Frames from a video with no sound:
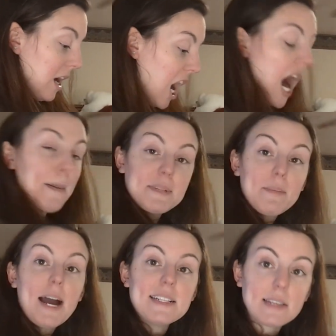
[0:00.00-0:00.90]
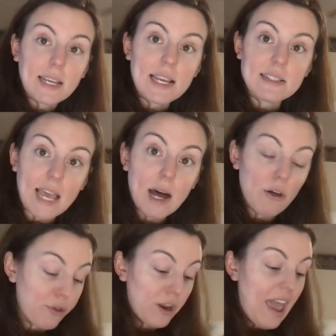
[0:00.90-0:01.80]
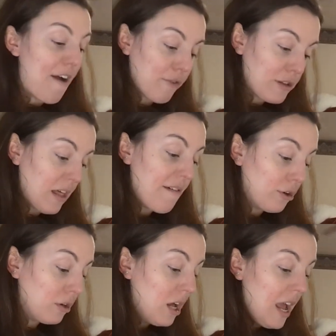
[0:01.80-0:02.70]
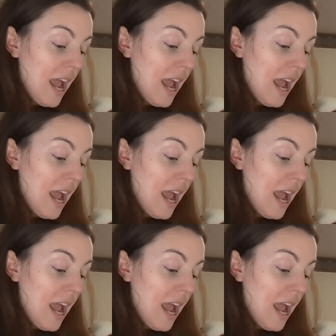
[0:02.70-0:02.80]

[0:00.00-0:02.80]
optimizing his health on every level.